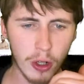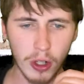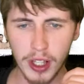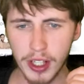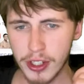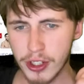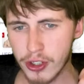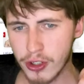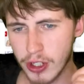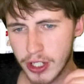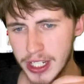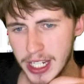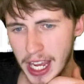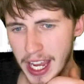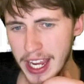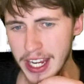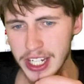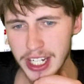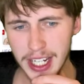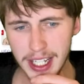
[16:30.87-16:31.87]

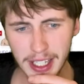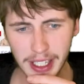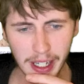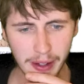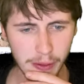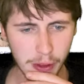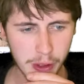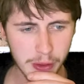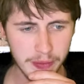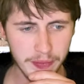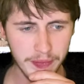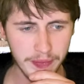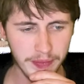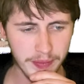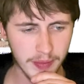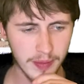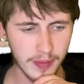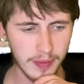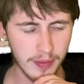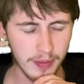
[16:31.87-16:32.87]
strategic level.
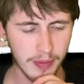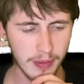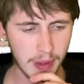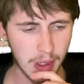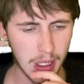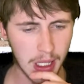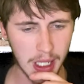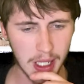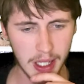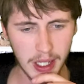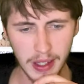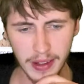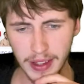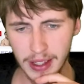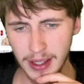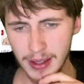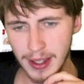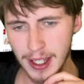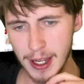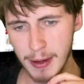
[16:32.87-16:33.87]

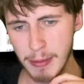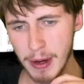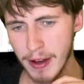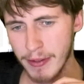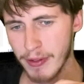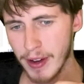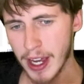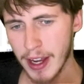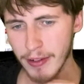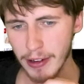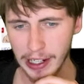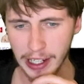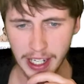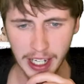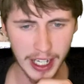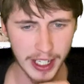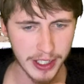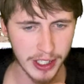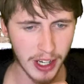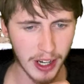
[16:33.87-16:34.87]
They're my favourite
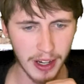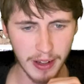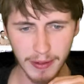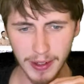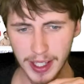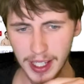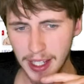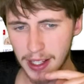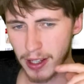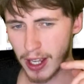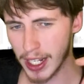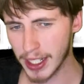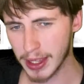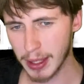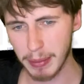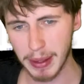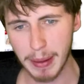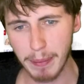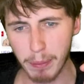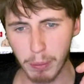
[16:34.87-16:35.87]
cards. I don't really like the
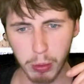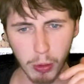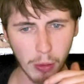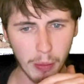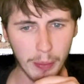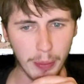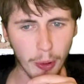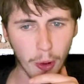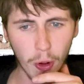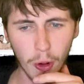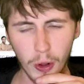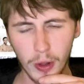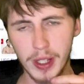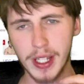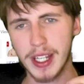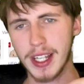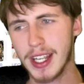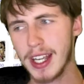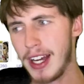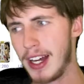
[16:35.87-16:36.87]
big
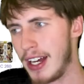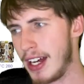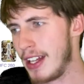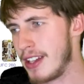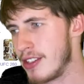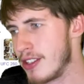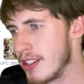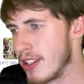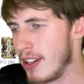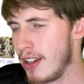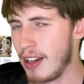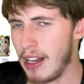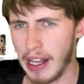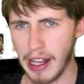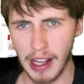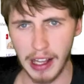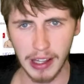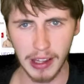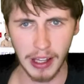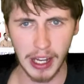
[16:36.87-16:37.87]
brawling cards.
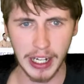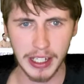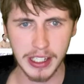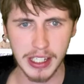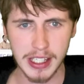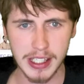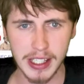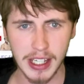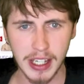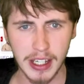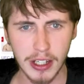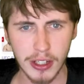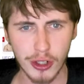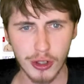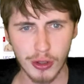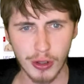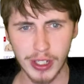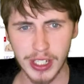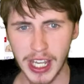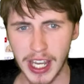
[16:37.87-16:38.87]
I like to see a
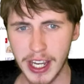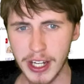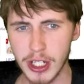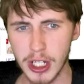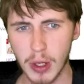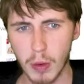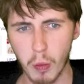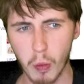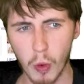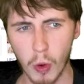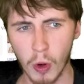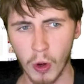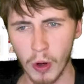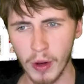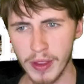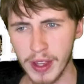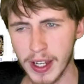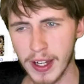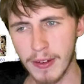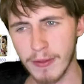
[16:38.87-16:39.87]
strategic
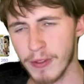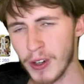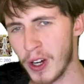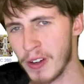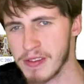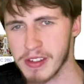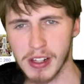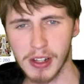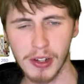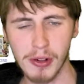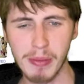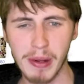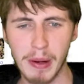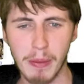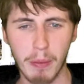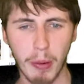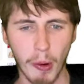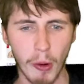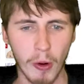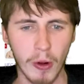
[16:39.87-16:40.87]
war that involves a little bit
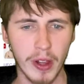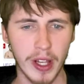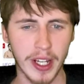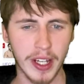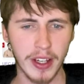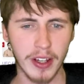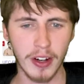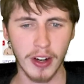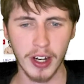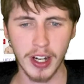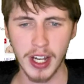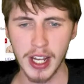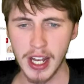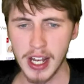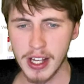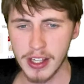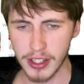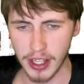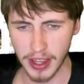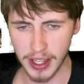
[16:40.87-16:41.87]
of brawling, you know.
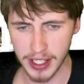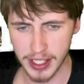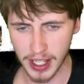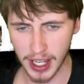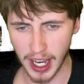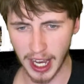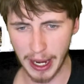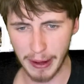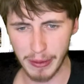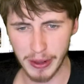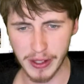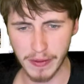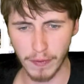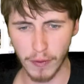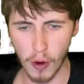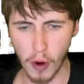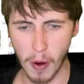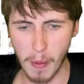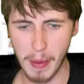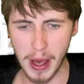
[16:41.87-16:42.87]
So this card was
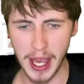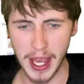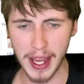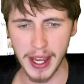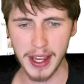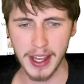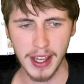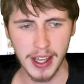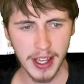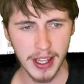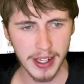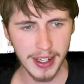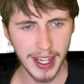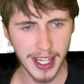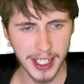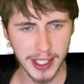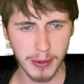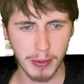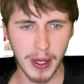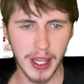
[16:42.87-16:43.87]
for me.
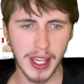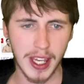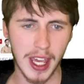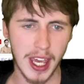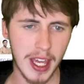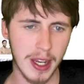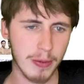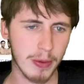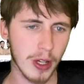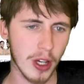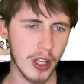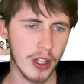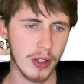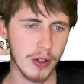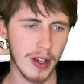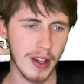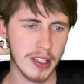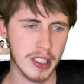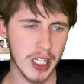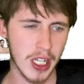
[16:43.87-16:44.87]
Next weekend, we got
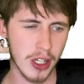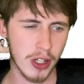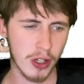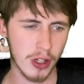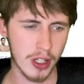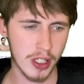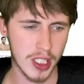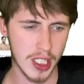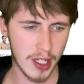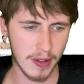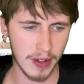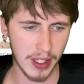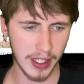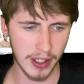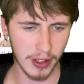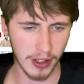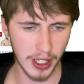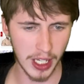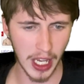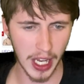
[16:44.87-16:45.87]
UFC
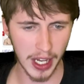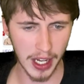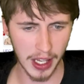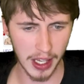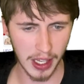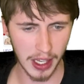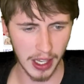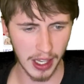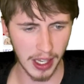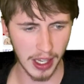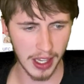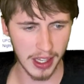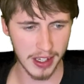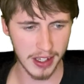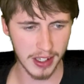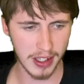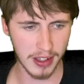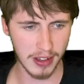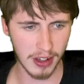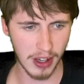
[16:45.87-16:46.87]
279.
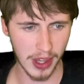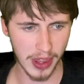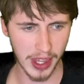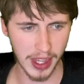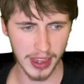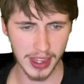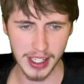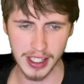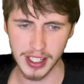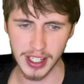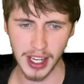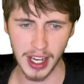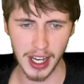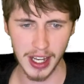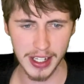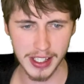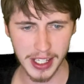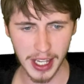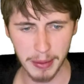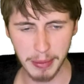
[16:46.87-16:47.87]
And I think this
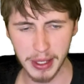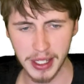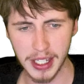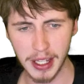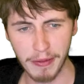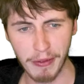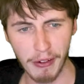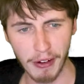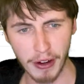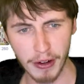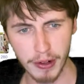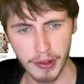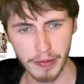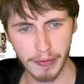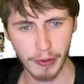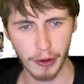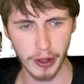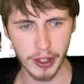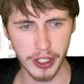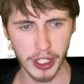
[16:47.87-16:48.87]
card is going to be difficult
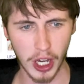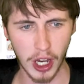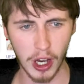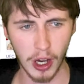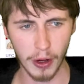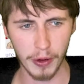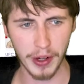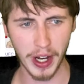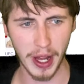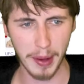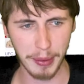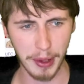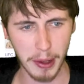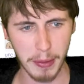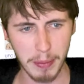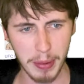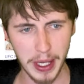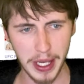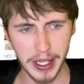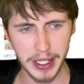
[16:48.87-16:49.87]
for it to hold up
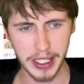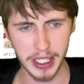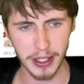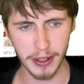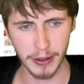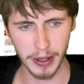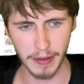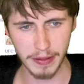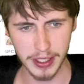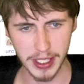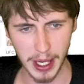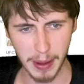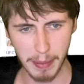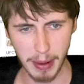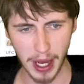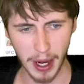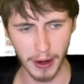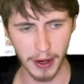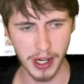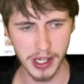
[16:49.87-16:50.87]
compared to UFC
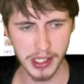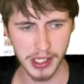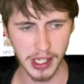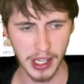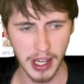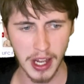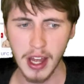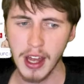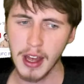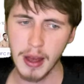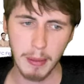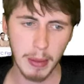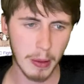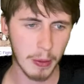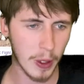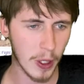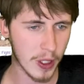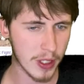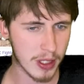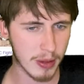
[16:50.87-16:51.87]
Paris. I mean,
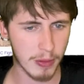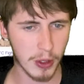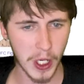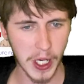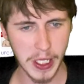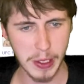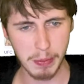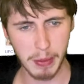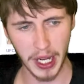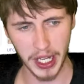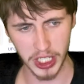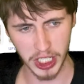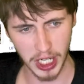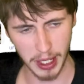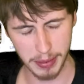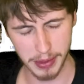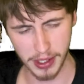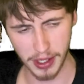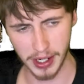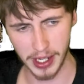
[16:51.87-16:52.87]
we got some nice
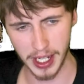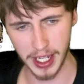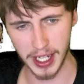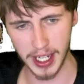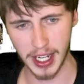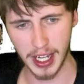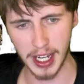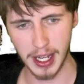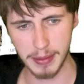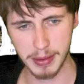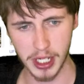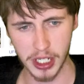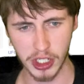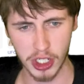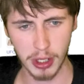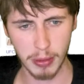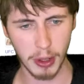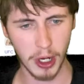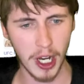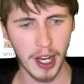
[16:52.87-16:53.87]
matchups on here. Hamzat
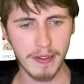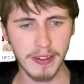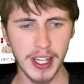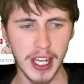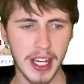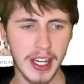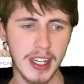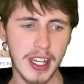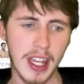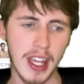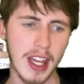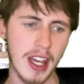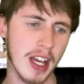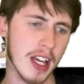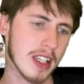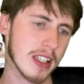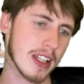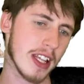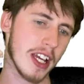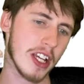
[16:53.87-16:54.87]
Chimaev, Nate
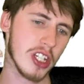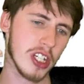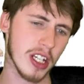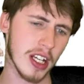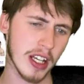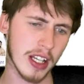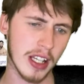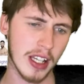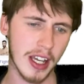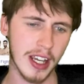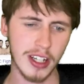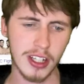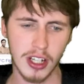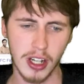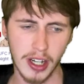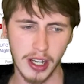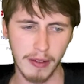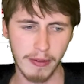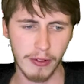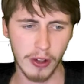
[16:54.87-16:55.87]
Diaz, Li Jingliang,
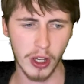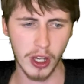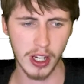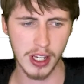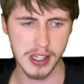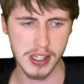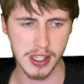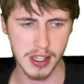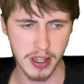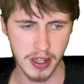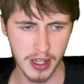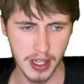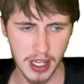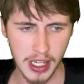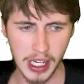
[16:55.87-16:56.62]
Tony Ferguson,